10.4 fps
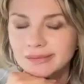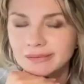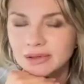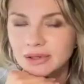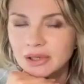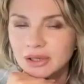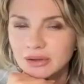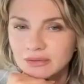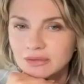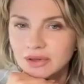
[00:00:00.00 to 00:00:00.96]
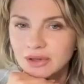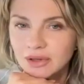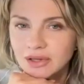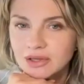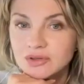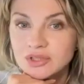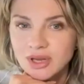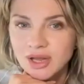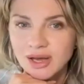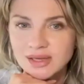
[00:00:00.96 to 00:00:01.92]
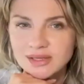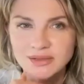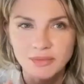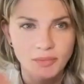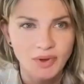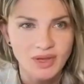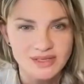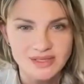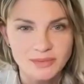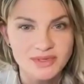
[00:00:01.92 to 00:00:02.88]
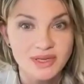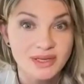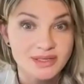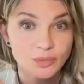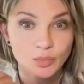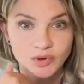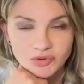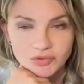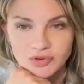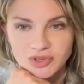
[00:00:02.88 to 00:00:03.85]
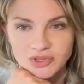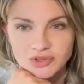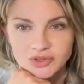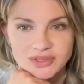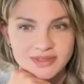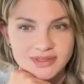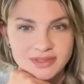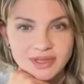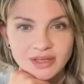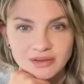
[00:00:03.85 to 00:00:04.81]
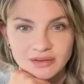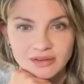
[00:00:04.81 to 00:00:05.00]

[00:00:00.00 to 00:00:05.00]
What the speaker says: and really utilize, because it seems like it's a wonderful resource, isn't it?